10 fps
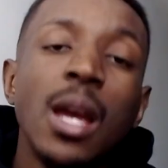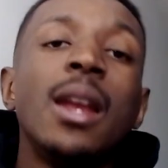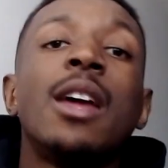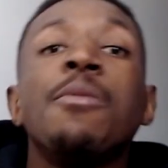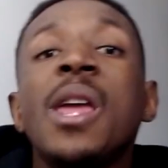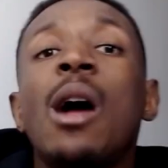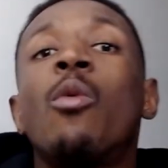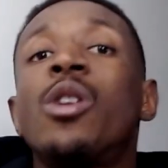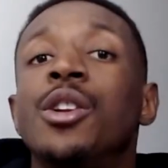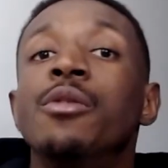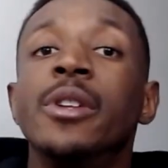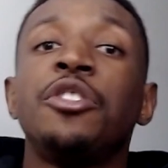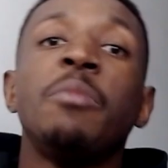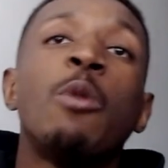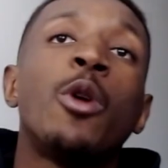Now, you may not want to do this.
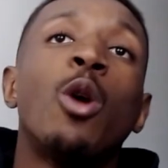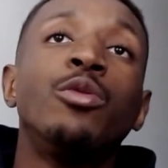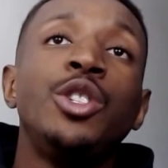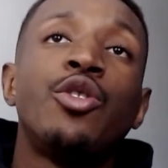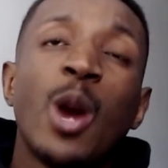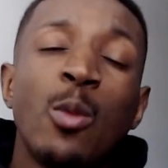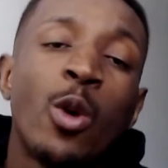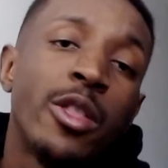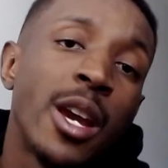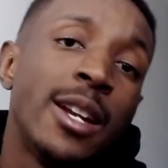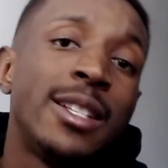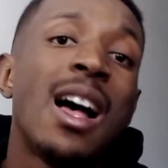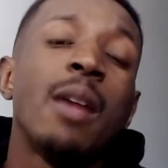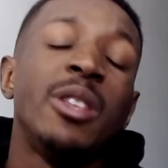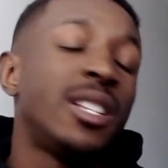You may want to only trade one thing at a
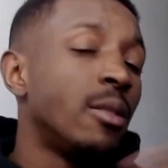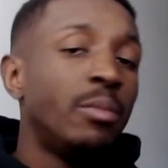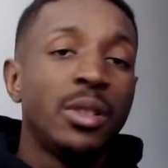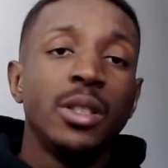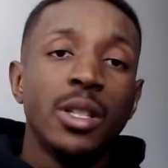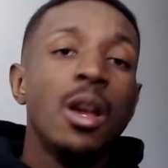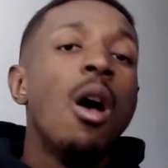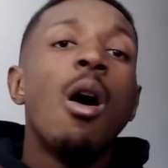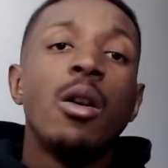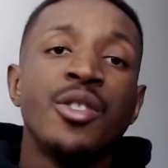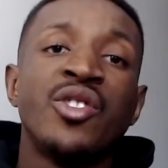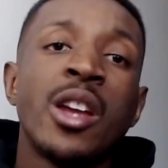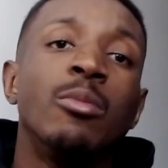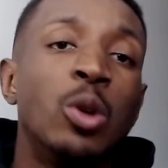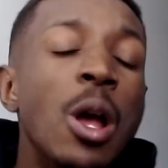time, and that's completely
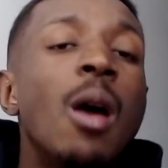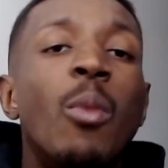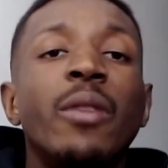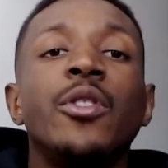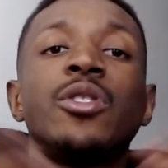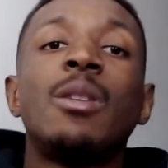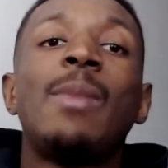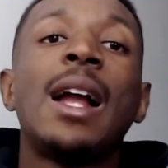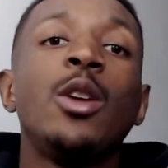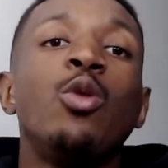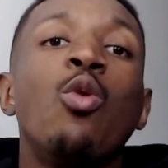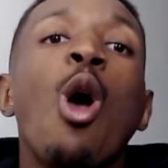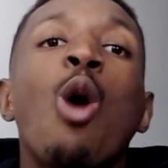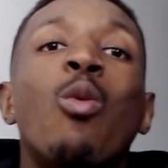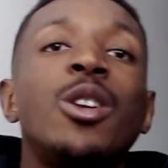understandable. But if you're somebody who
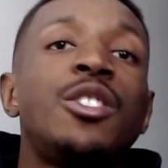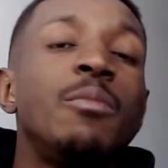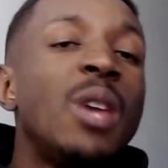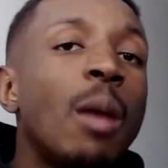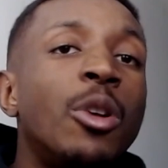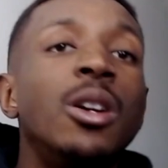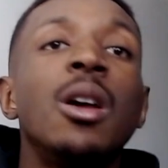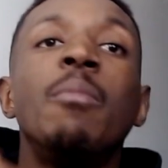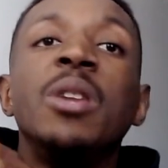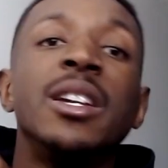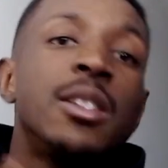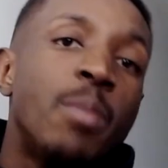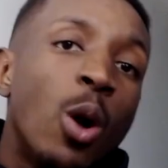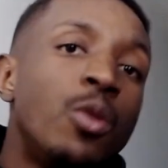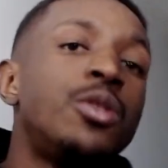wants to be able to be
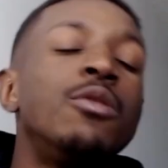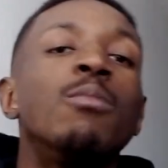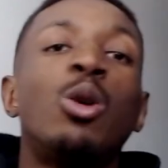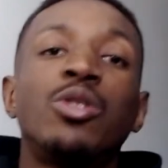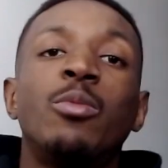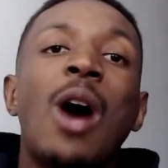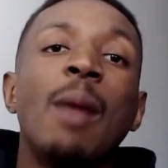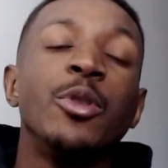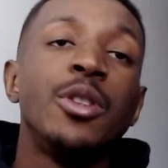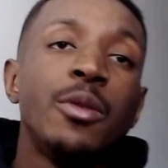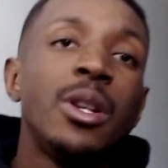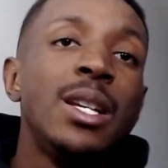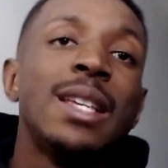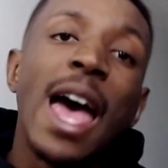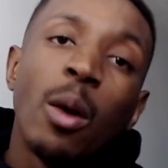exposed to multiple
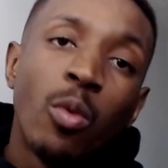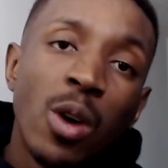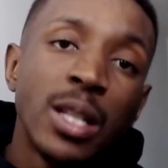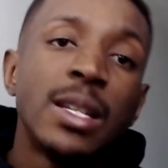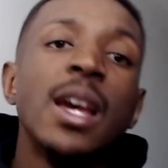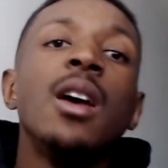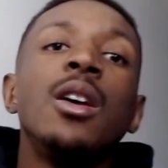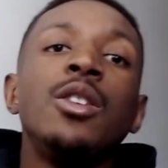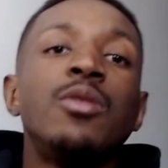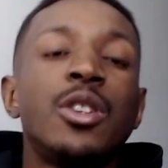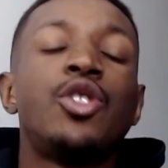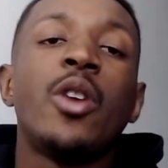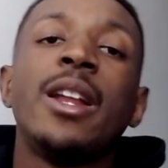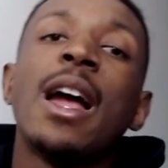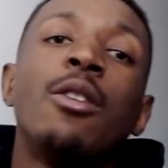opportunities at once, using a
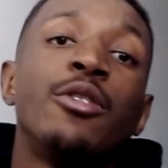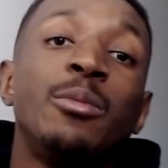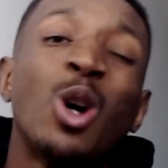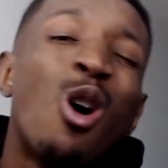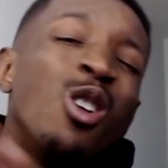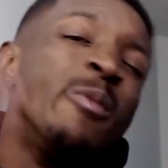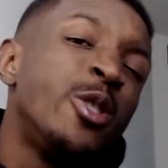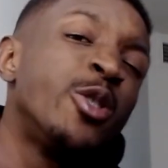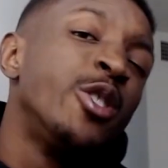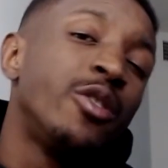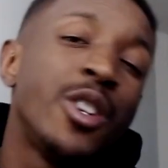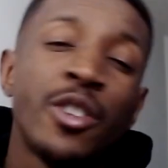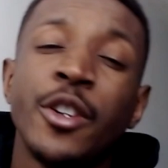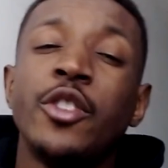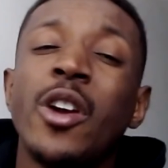trading algorithm to augment your
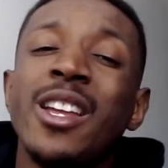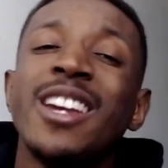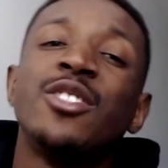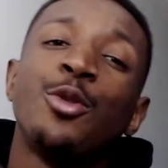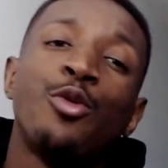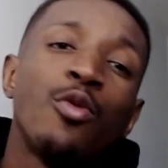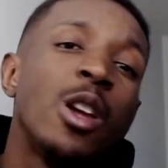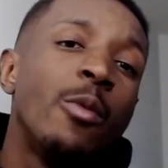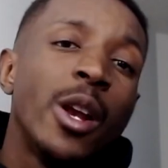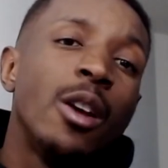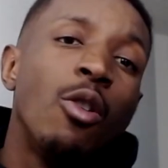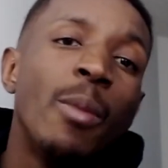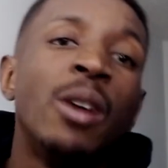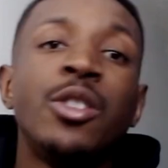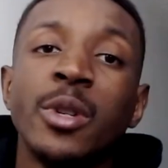discretionary trading is a great way to go
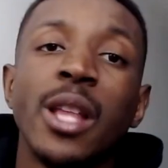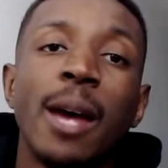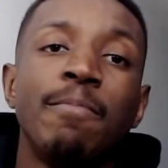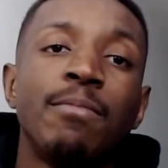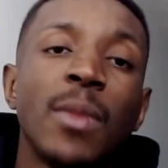about doing that.